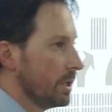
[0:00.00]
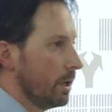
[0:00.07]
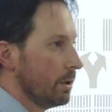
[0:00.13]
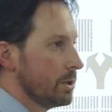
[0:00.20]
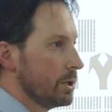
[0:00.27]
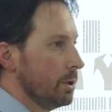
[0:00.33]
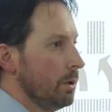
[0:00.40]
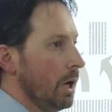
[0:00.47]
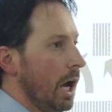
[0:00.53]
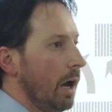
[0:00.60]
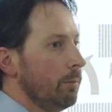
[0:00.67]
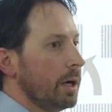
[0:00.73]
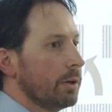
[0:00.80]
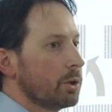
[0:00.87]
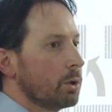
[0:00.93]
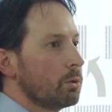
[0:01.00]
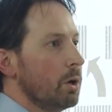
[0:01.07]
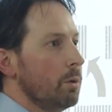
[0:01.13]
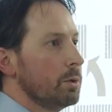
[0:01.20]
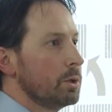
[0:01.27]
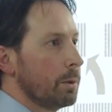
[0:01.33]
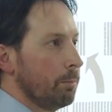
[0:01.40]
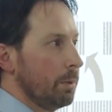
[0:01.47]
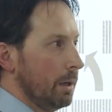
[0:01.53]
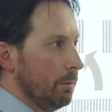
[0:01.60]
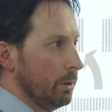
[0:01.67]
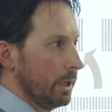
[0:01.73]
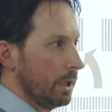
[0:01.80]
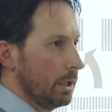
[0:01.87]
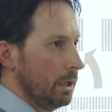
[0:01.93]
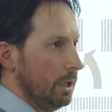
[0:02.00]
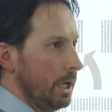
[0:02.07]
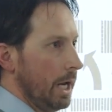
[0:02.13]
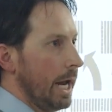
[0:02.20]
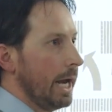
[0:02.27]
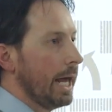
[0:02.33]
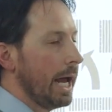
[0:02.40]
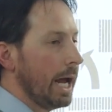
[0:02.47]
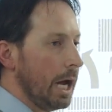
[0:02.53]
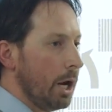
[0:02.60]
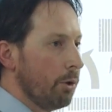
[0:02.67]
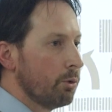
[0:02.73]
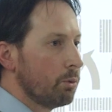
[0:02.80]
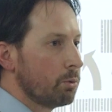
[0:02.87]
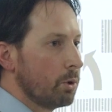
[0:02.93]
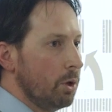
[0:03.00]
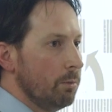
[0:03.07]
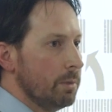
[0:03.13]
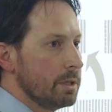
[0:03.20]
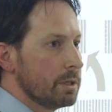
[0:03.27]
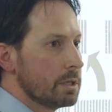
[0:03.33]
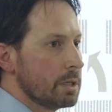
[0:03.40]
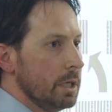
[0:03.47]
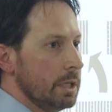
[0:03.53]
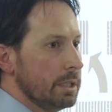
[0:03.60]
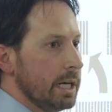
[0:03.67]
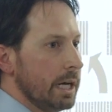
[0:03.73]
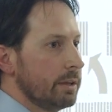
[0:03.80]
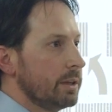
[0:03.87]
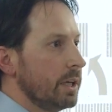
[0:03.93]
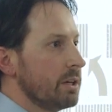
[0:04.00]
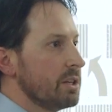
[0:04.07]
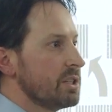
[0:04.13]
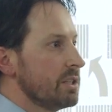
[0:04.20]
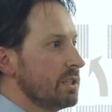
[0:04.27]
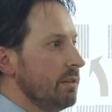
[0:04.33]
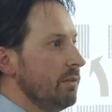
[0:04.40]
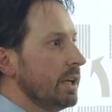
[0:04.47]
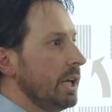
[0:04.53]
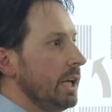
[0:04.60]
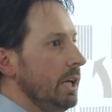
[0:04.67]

tells you about the Roman Republic and how the Romans take their civic